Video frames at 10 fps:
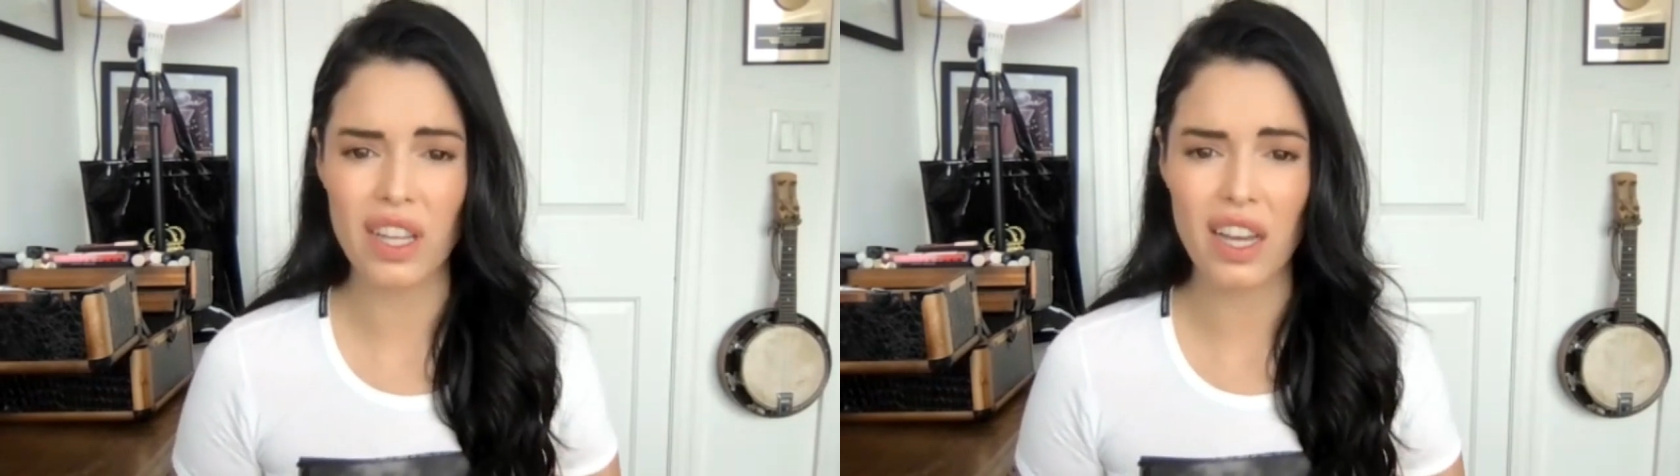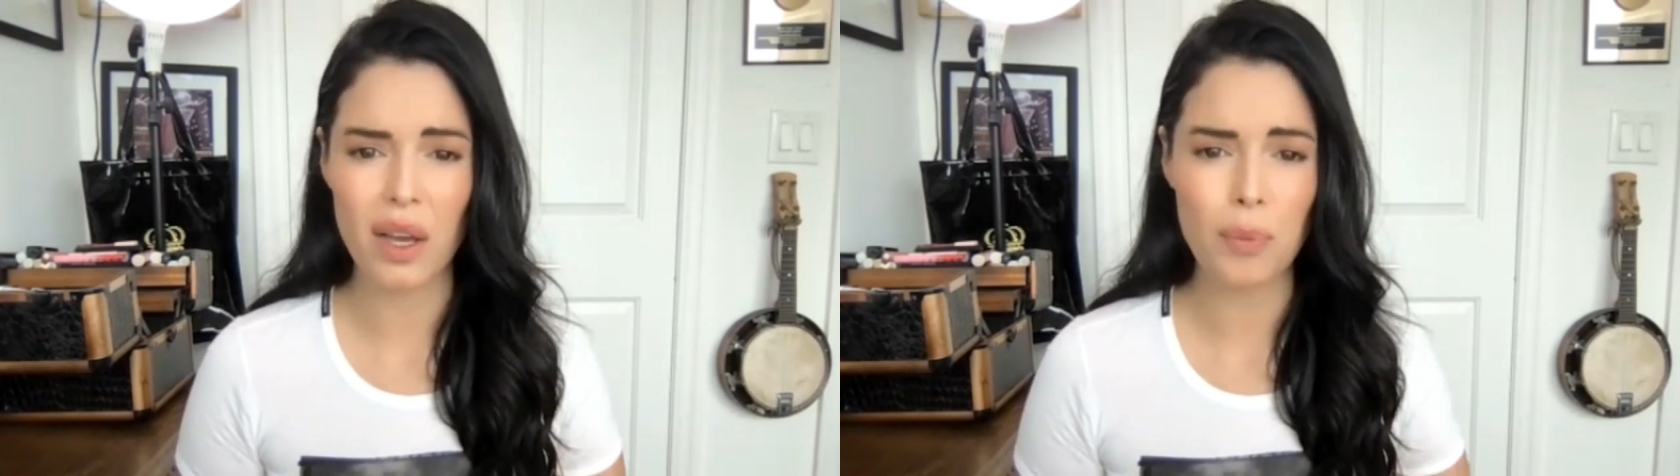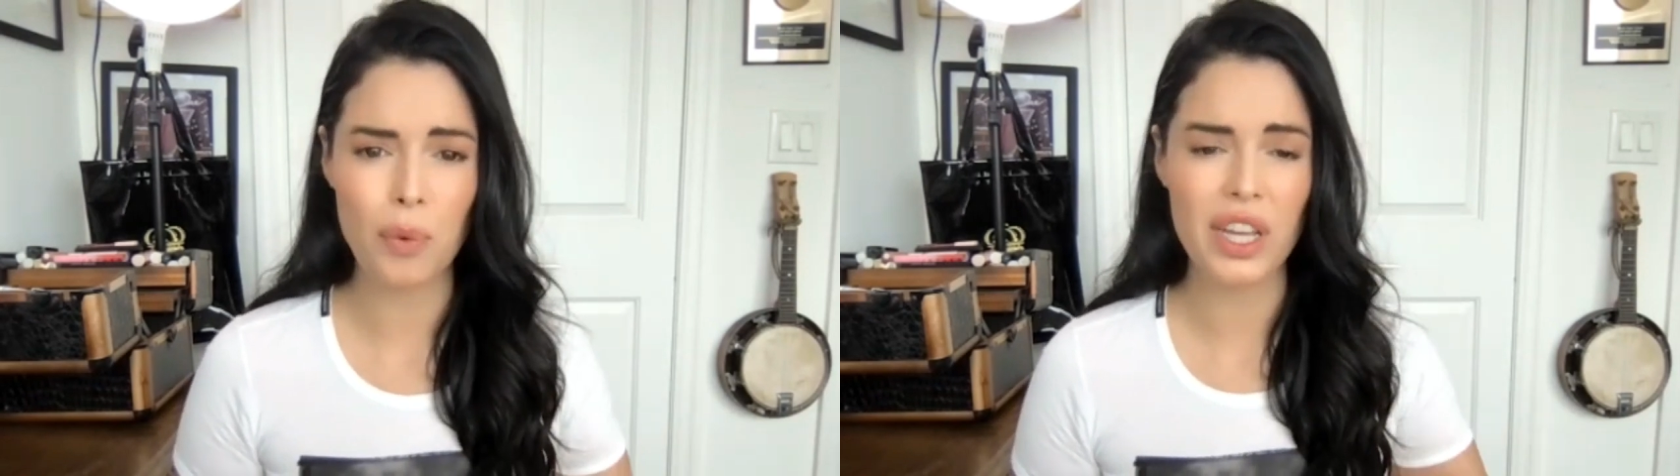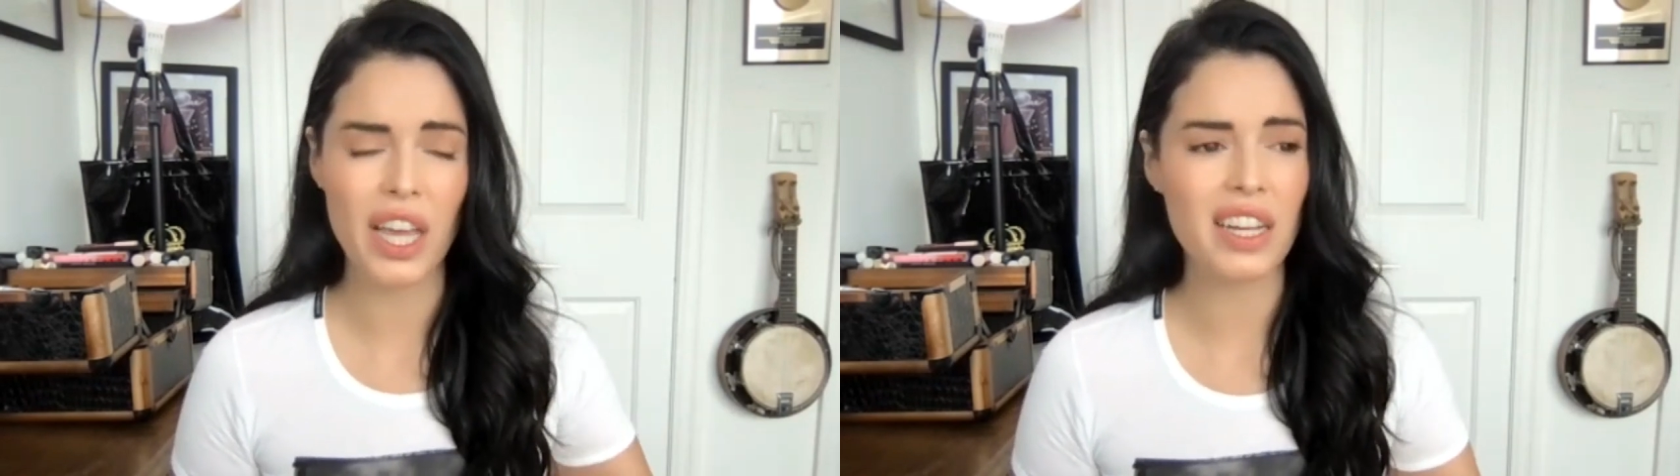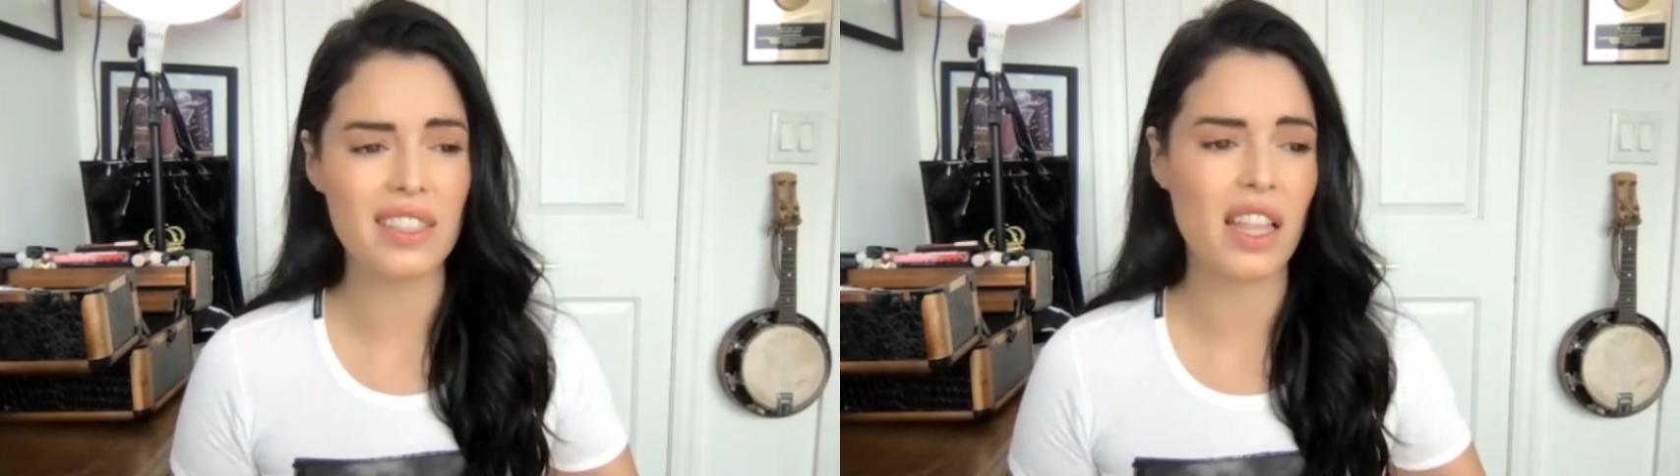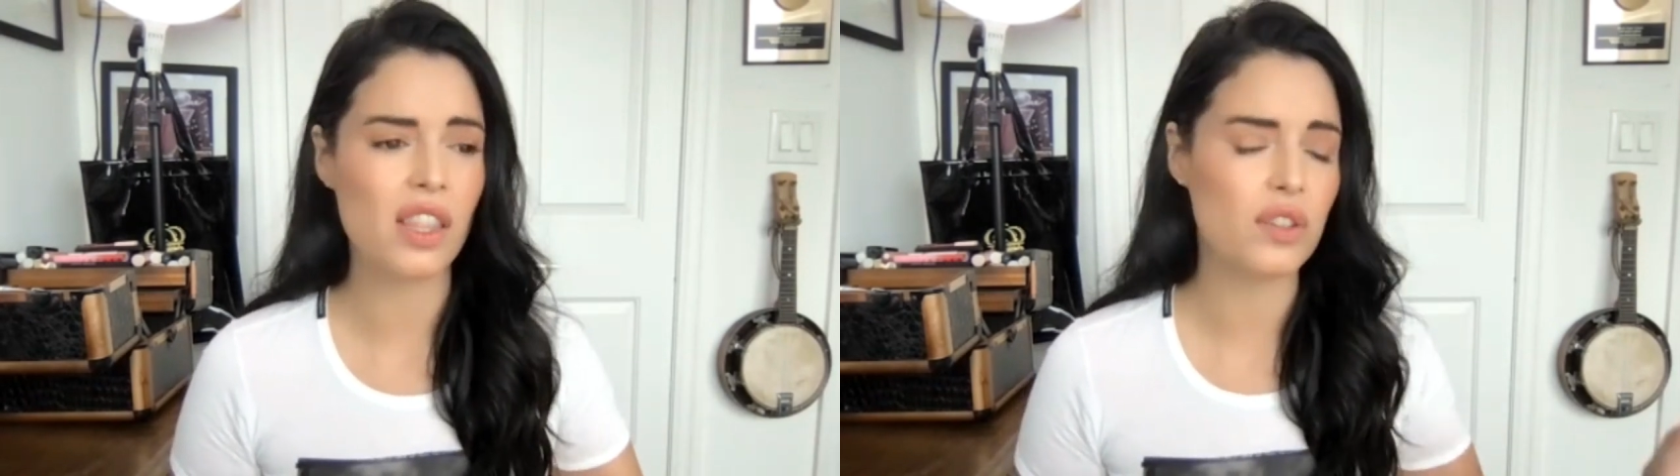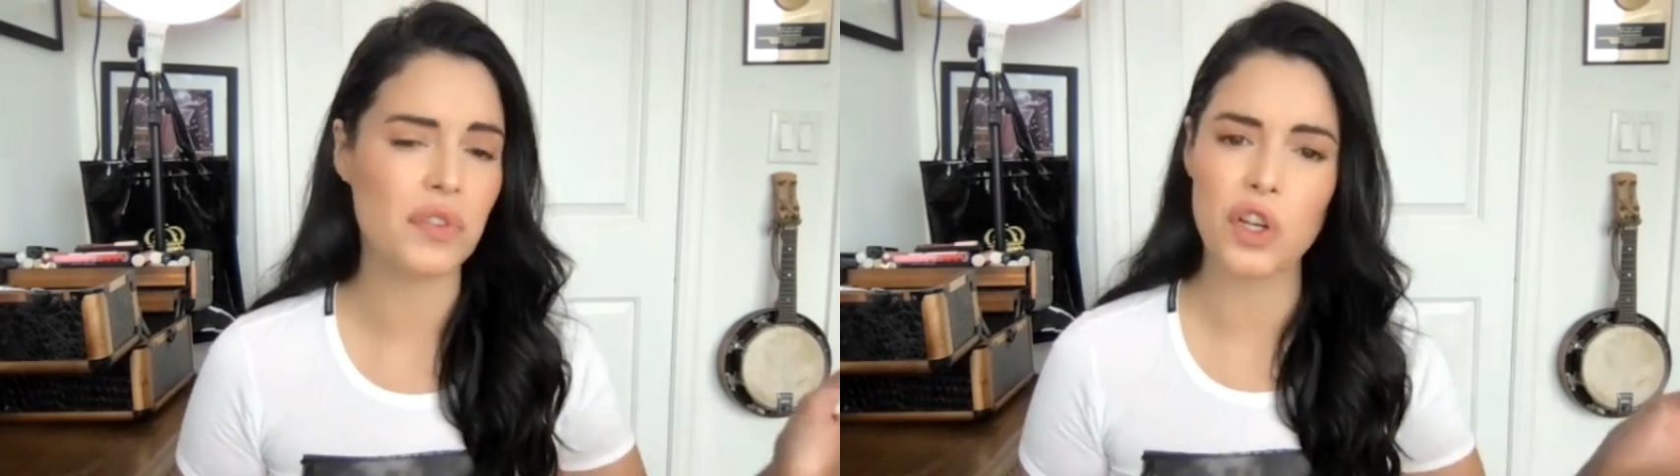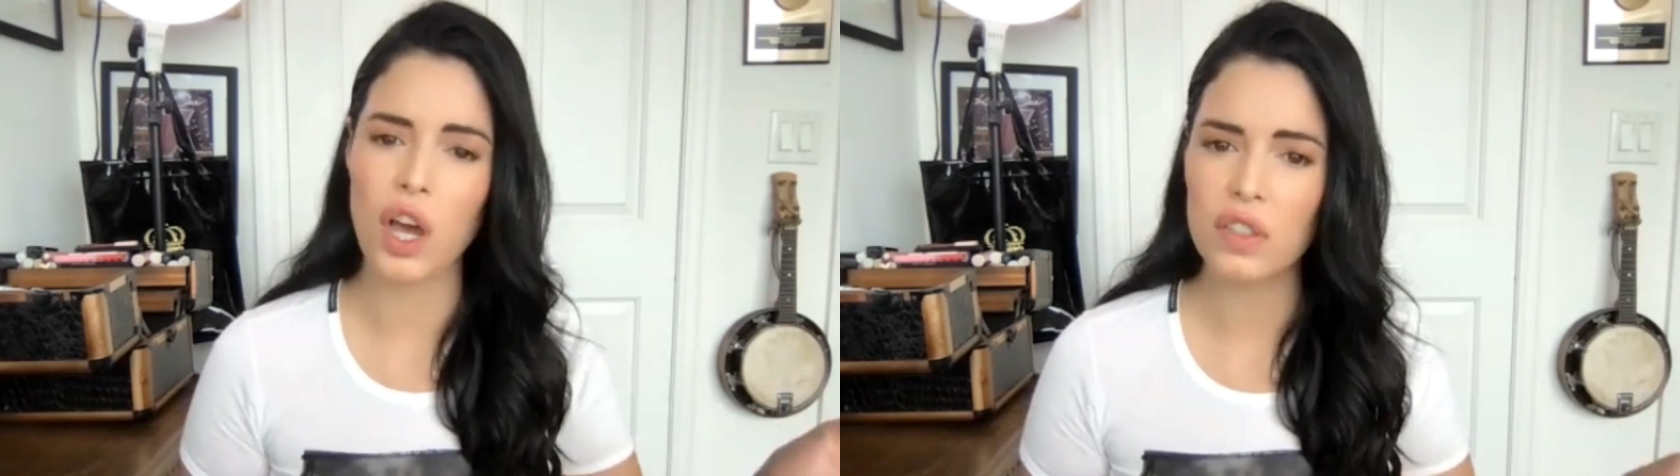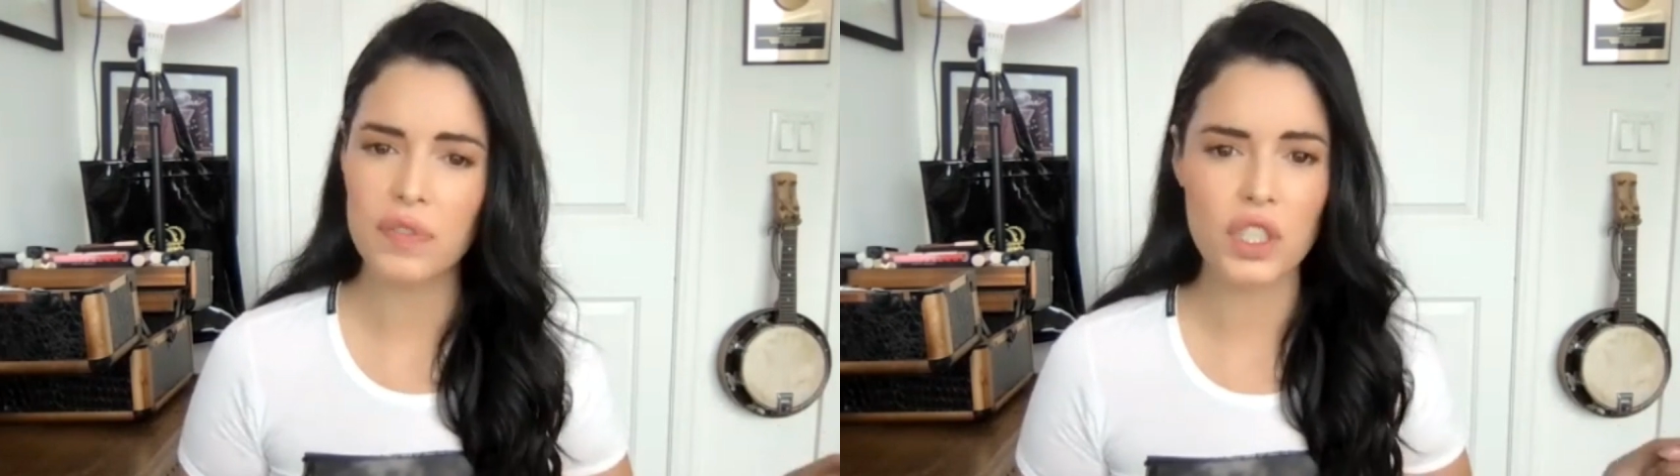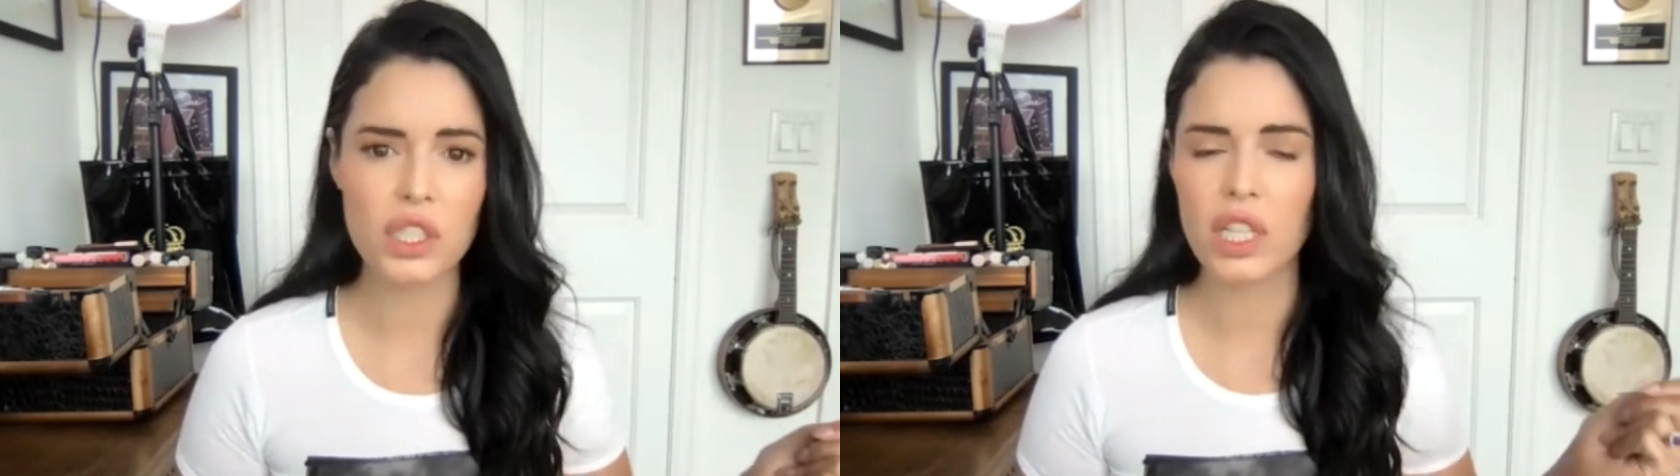Like I'm working and then this
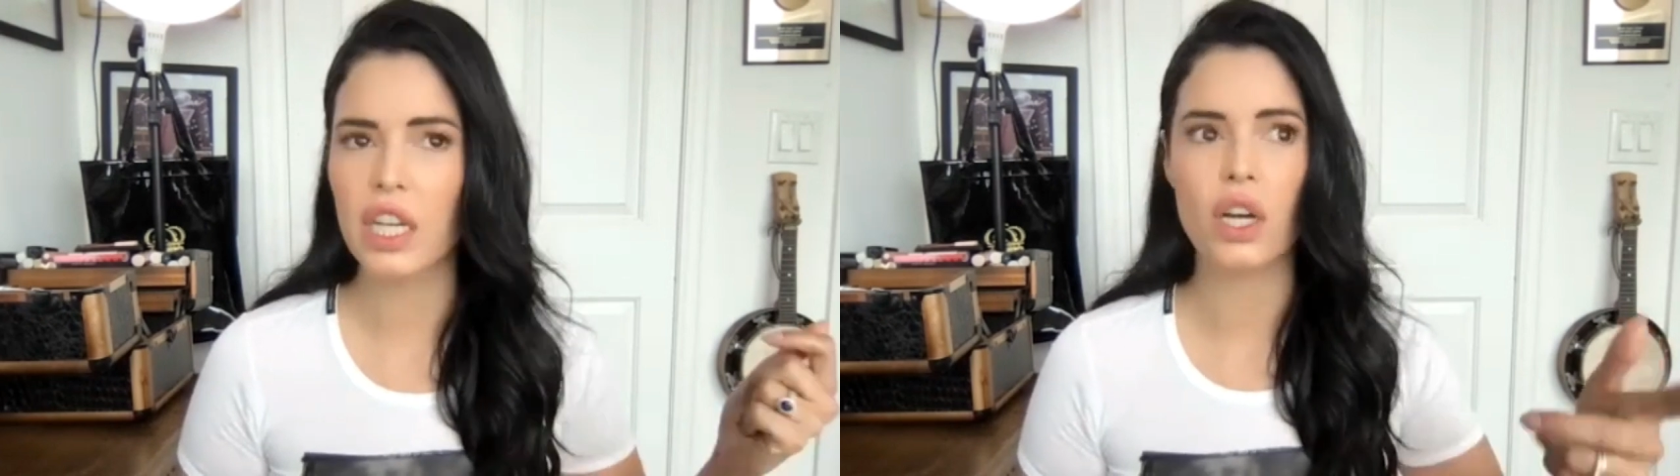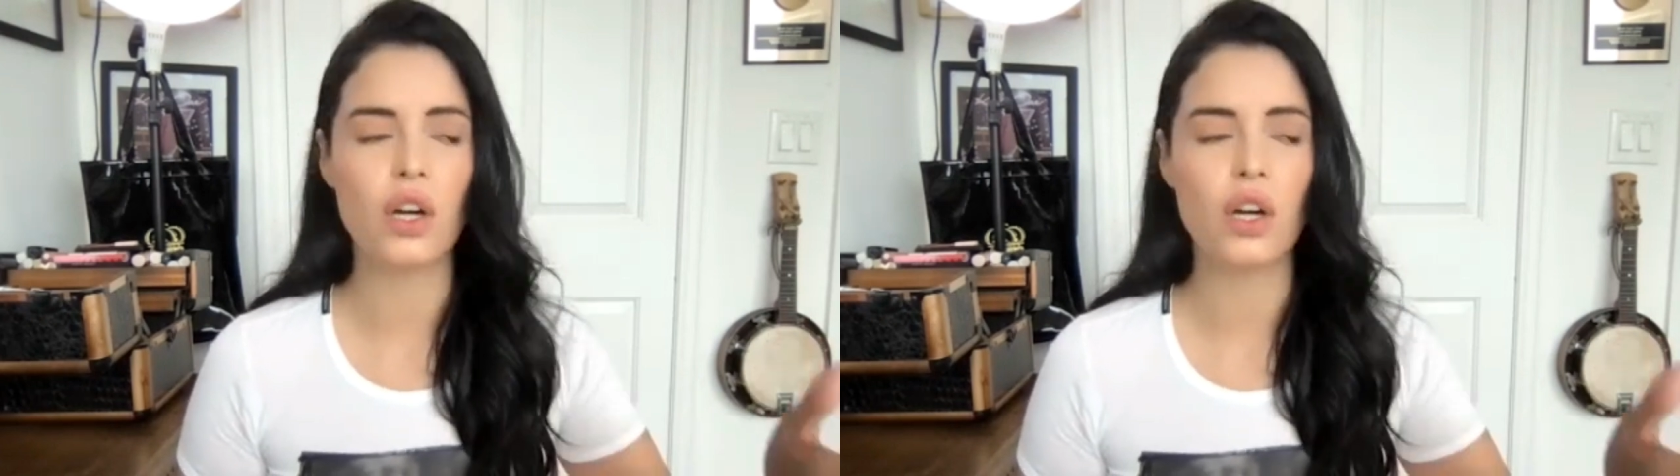photographer is like,